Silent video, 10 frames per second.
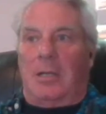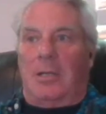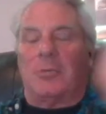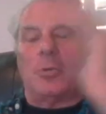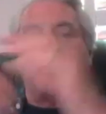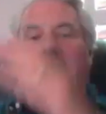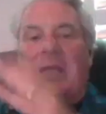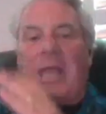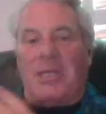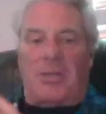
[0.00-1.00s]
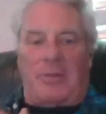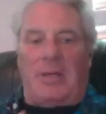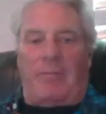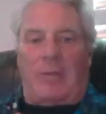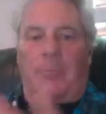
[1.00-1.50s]
controls the
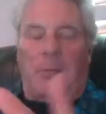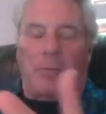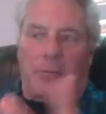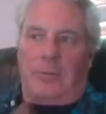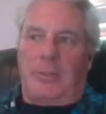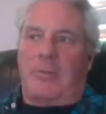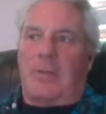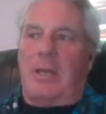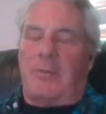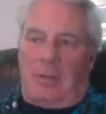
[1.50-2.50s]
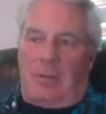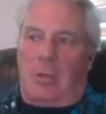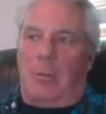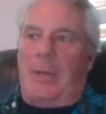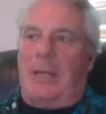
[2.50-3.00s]
agency of something. So in this case, I'll
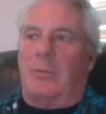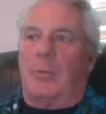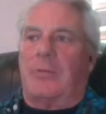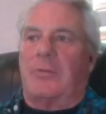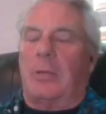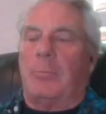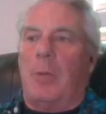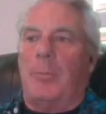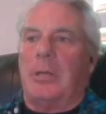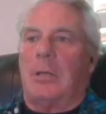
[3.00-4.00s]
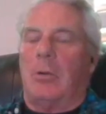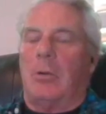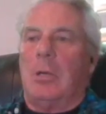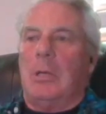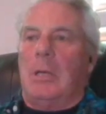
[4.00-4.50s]
go back to what I said a moment
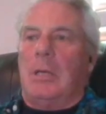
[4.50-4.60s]
ago.